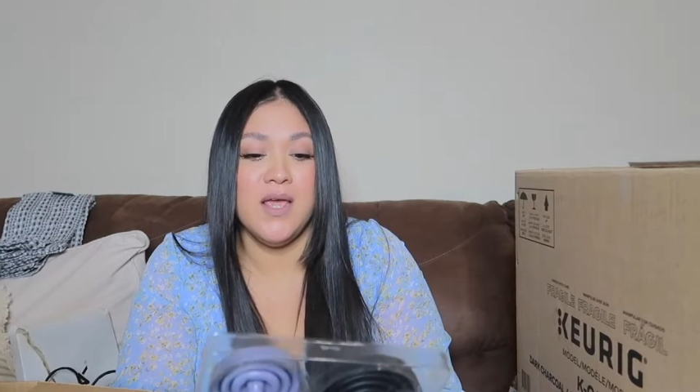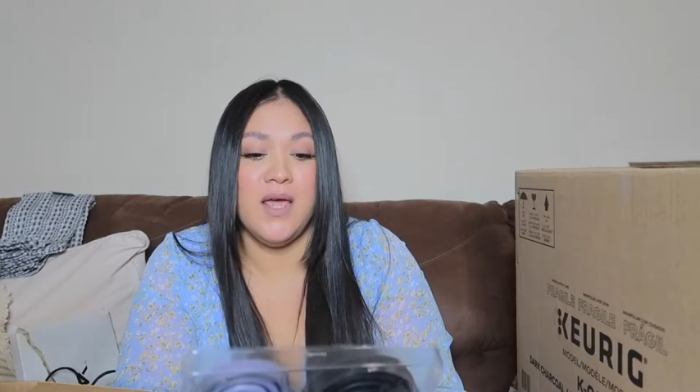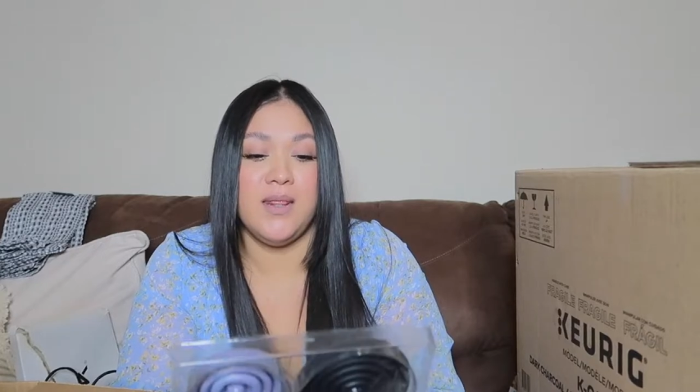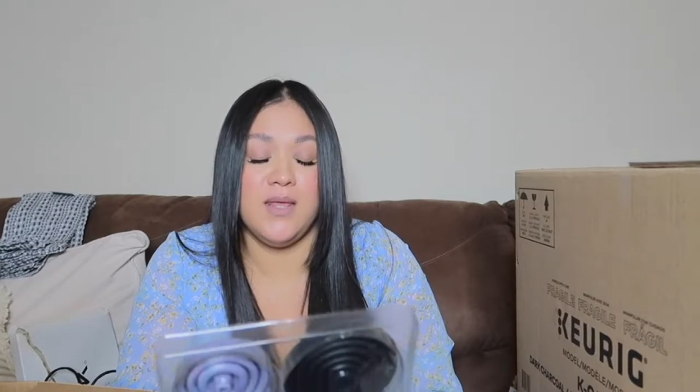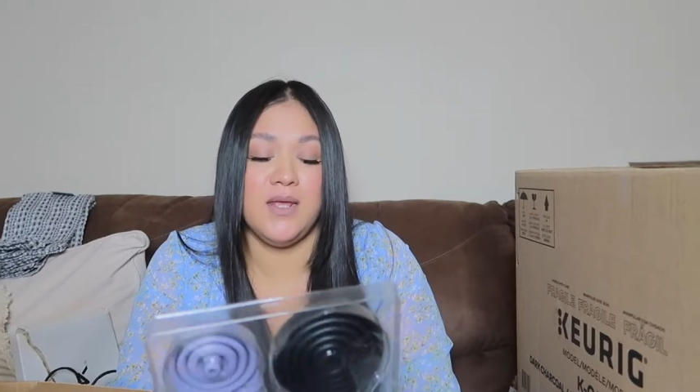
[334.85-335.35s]

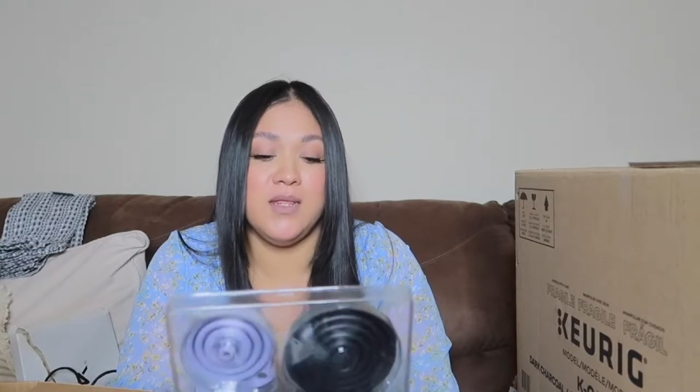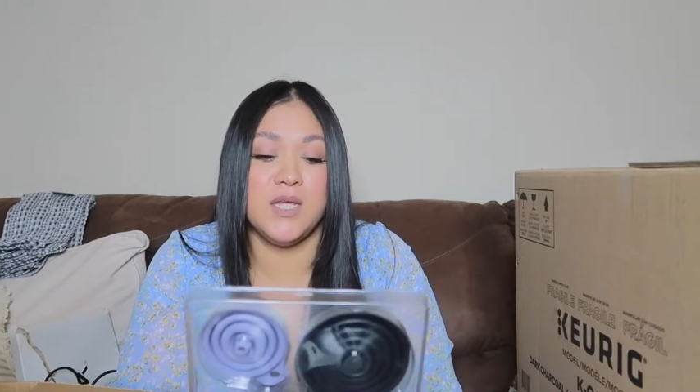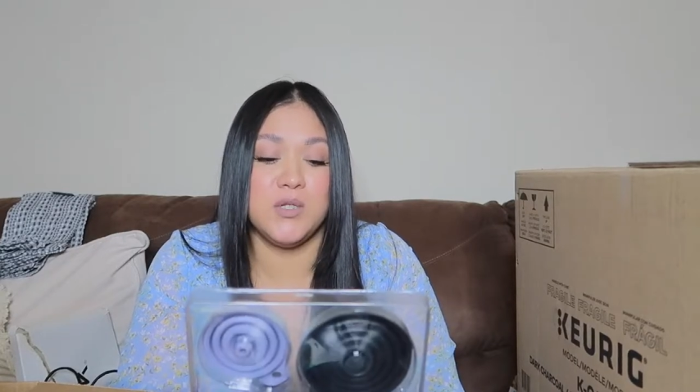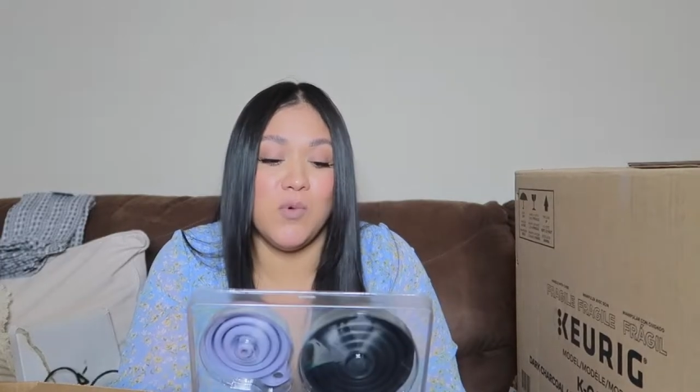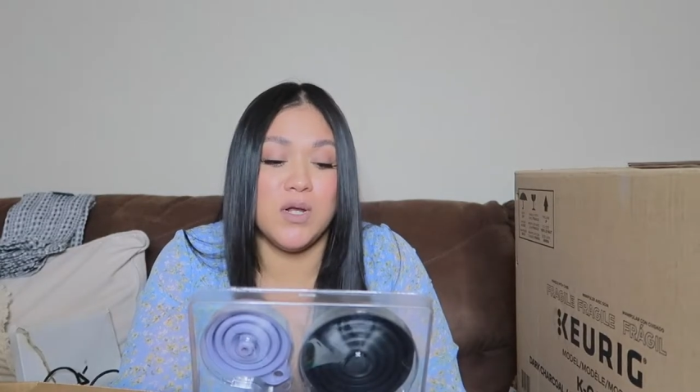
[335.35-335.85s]
And then
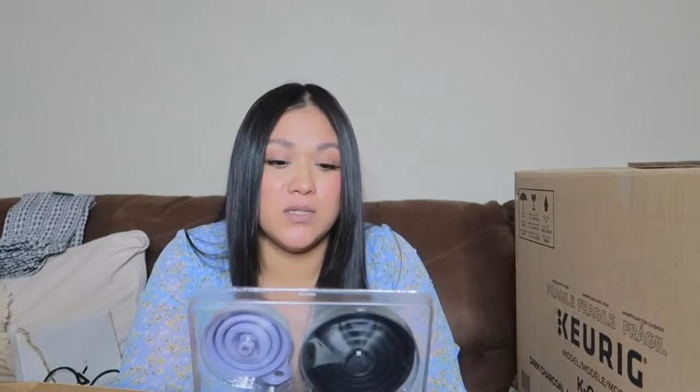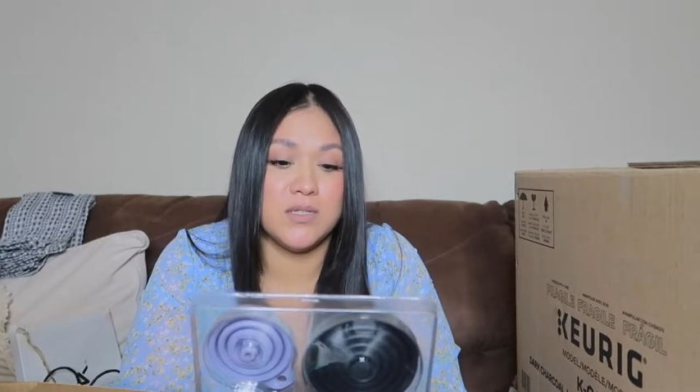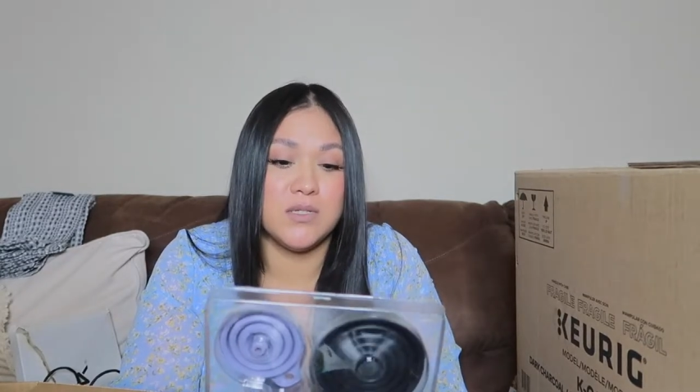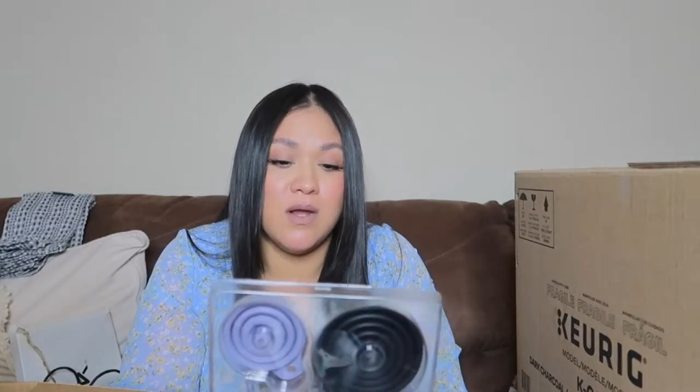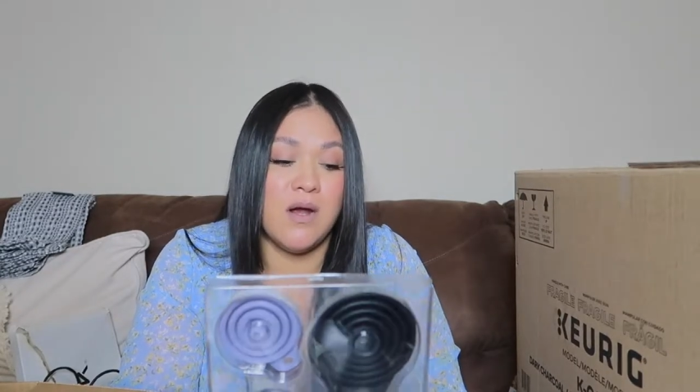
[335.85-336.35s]
these ones
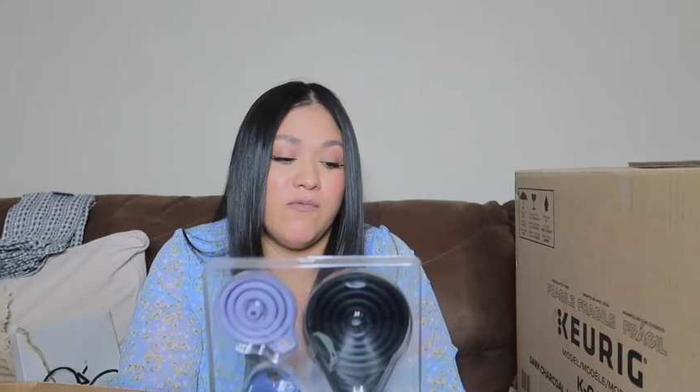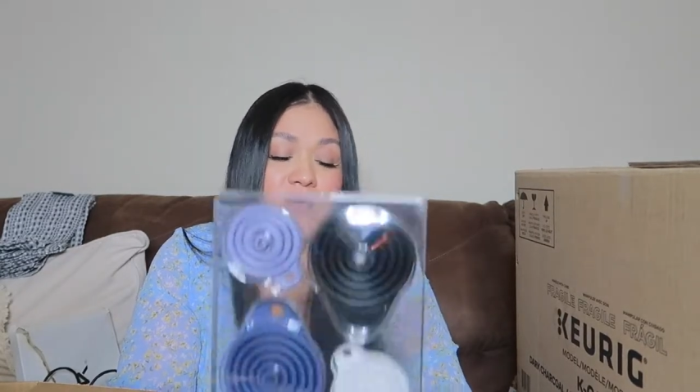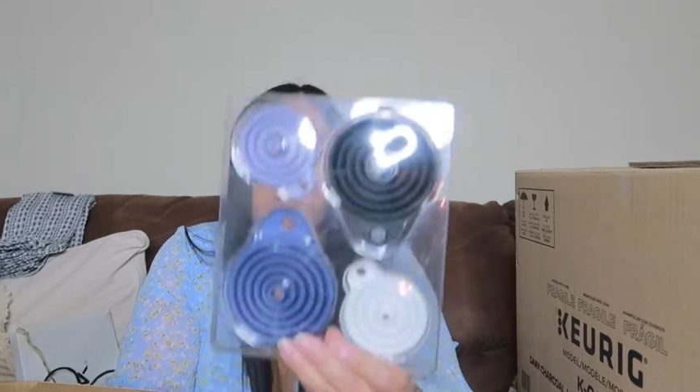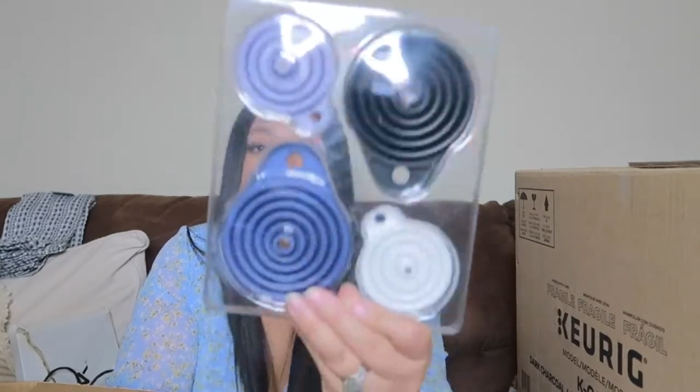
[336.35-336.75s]
are from